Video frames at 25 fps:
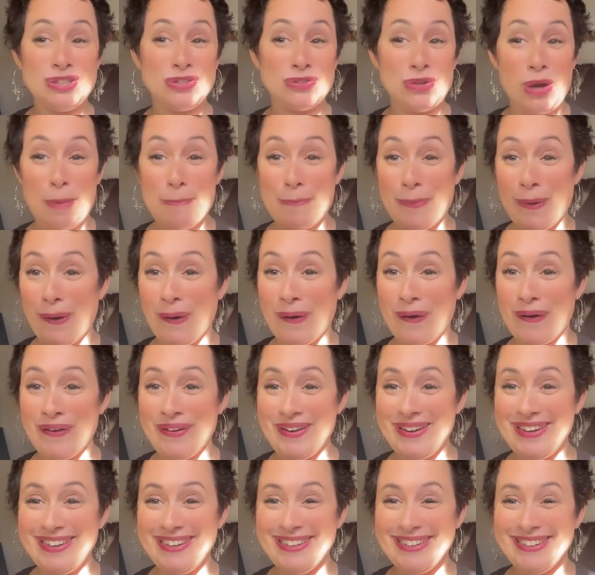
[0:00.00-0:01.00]
Drop a
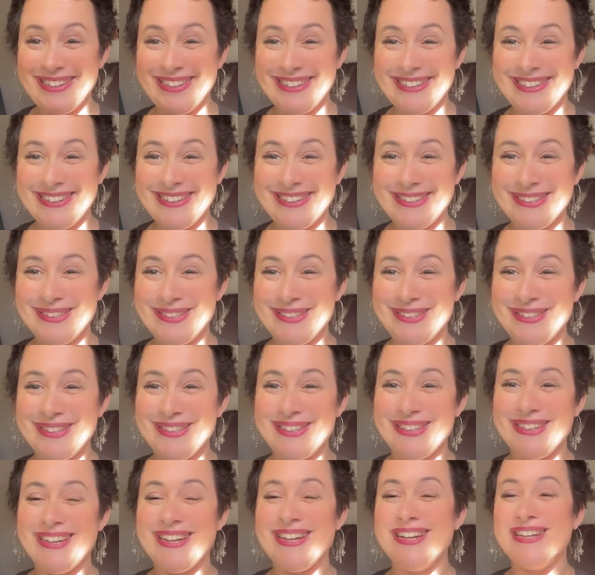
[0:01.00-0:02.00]
heart,
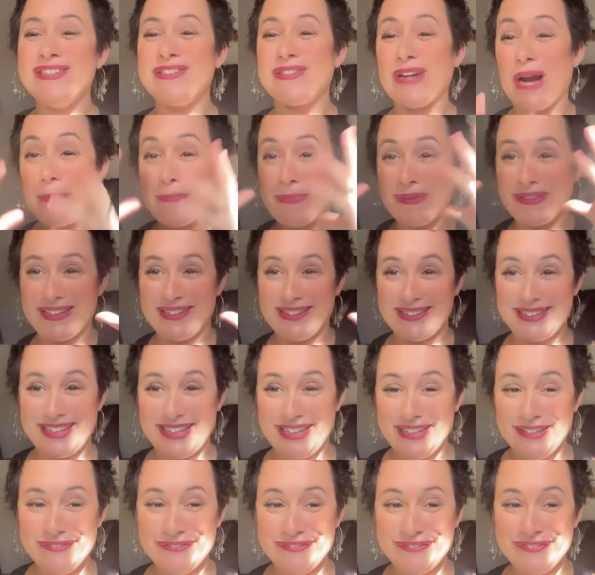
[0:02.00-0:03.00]
drop a little
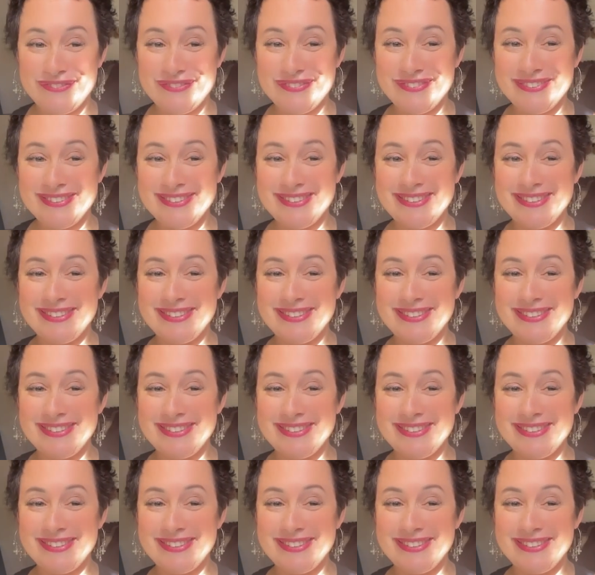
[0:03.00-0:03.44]
GIF,